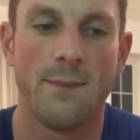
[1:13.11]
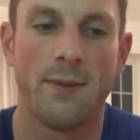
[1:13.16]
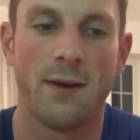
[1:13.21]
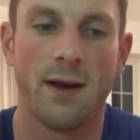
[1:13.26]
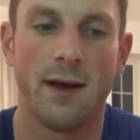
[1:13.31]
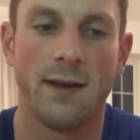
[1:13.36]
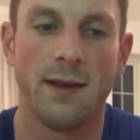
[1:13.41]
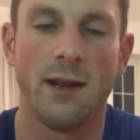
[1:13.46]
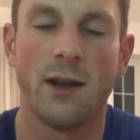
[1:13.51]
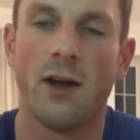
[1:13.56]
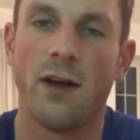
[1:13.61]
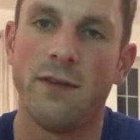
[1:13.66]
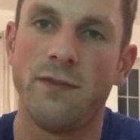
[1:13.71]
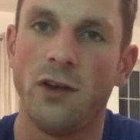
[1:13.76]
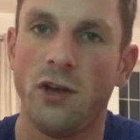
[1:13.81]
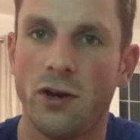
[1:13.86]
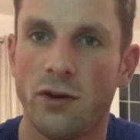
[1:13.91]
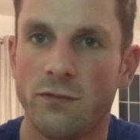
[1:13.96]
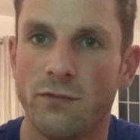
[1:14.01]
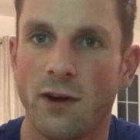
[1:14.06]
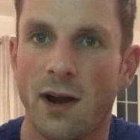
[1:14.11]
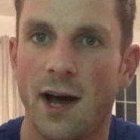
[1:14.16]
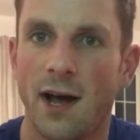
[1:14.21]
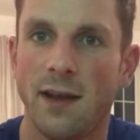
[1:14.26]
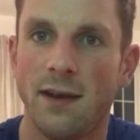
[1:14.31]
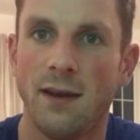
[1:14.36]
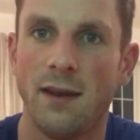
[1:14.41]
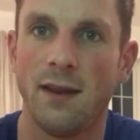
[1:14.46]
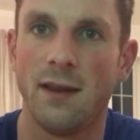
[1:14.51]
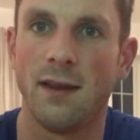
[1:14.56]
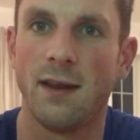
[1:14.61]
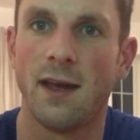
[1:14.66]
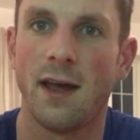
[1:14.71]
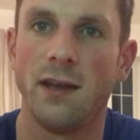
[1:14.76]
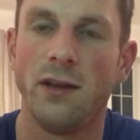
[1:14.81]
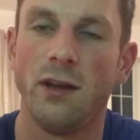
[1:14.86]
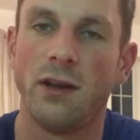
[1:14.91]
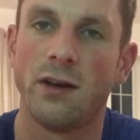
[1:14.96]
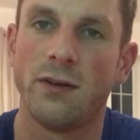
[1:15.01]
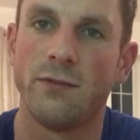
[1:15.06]
But, you know, if you can run,
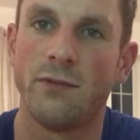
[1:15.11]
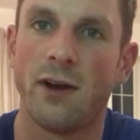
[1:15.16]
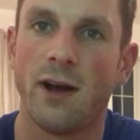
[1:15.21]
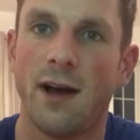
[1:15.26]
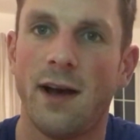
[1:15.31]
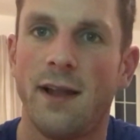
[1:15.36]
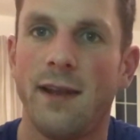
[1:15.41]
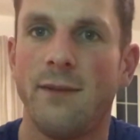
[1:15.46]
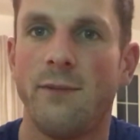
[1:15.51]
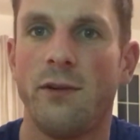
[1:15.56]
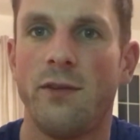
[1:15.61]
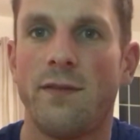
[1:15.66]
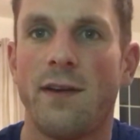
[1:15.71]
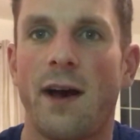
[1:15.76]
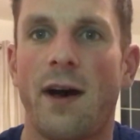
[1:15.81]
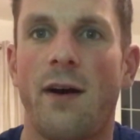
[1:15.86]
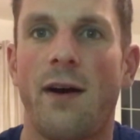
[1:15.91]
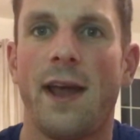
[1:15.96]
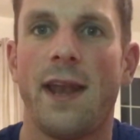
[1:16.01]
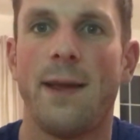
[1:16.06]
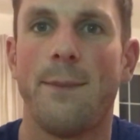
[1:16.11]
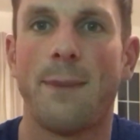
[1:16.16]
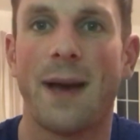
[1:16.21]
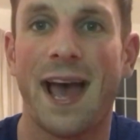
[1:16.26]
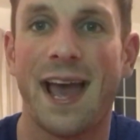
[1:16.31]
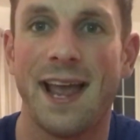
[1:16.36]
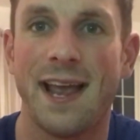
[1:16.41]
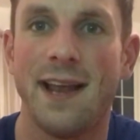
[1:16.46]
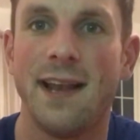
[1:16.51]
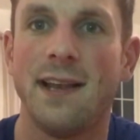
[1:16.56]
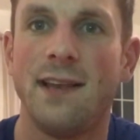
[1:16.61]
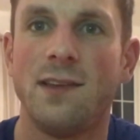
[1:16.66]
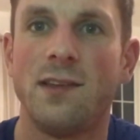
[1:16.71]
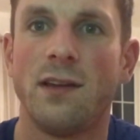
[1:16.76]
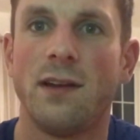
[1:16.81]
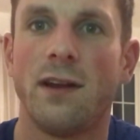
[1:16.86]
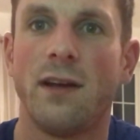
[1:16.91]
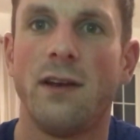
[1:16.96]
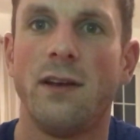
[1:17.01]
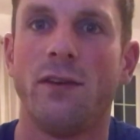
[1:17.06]
and you can run without any pains,
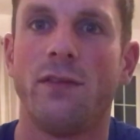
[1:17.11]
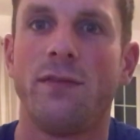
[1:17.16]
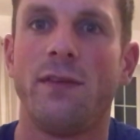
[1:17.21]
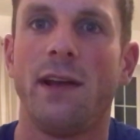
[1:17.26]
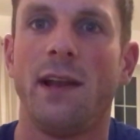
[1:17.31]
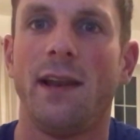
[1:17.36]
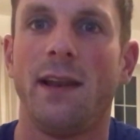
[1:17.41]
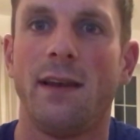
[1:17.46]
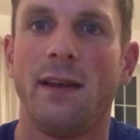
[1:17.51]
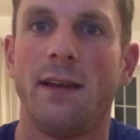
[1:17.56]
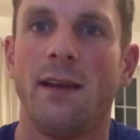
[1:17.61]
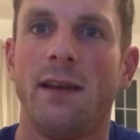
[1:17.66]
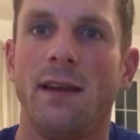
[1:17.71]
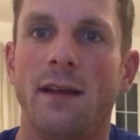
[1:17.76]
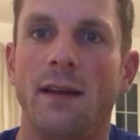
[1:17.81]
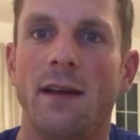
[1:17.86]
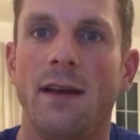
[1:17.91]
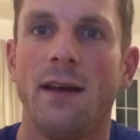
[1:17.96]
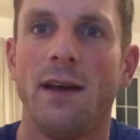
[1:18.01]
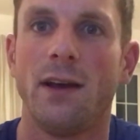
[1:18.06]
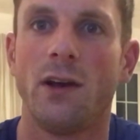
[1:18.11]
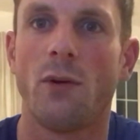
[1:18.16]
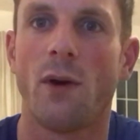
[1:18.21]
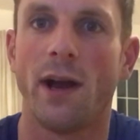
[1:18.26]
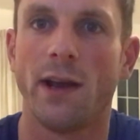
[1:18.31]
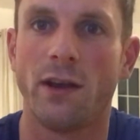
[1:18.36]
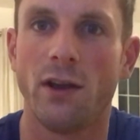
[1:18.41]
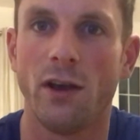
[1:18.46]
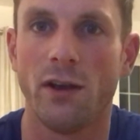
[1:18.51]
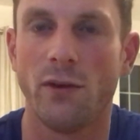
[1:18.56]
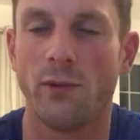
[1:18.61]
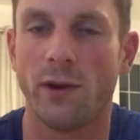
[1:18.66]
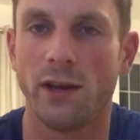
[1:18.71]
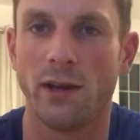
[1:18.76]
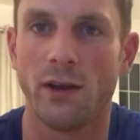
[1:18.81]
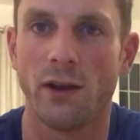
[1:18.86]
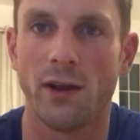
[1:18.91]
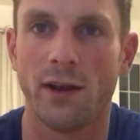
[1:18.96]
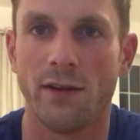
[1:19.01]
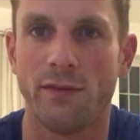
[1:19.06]
you know, you're feeling quite good when
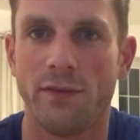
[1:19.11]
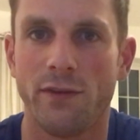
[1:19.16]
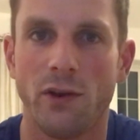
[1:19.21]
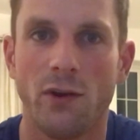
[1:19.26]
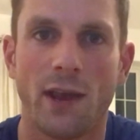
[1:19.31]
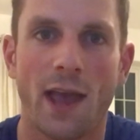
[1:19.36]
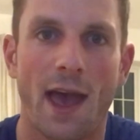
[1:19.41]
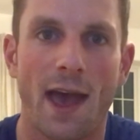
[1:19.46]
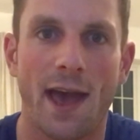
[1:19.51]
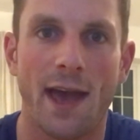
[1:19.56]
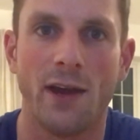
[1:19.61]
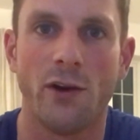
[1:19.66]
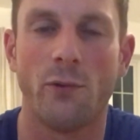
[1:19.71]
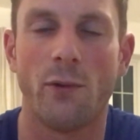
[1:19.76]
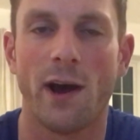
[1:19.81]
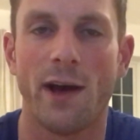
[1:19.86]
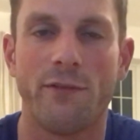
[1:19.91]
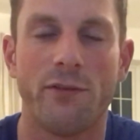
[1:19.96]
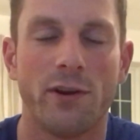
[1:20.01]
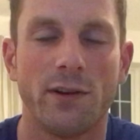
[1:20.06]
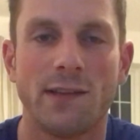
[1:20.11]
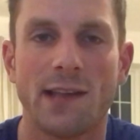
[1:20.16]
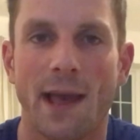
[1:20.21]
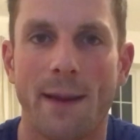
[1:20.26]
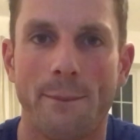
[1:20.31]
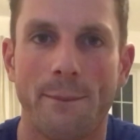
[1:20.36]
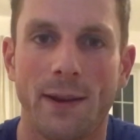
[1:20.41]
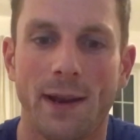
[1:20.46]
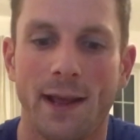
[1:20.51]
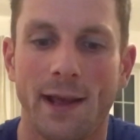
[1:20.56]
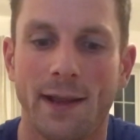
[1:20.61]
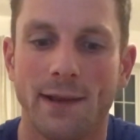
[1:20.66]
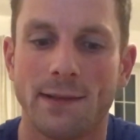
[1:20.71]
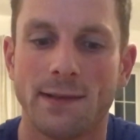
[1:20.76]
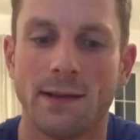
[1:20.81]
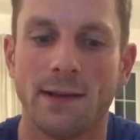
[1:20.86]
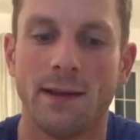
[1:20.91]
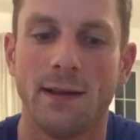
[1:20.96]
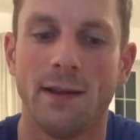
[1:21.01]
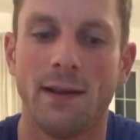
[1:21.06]
you're doing a few K or whatever, or 10
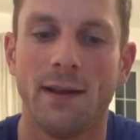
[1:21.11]
minutes,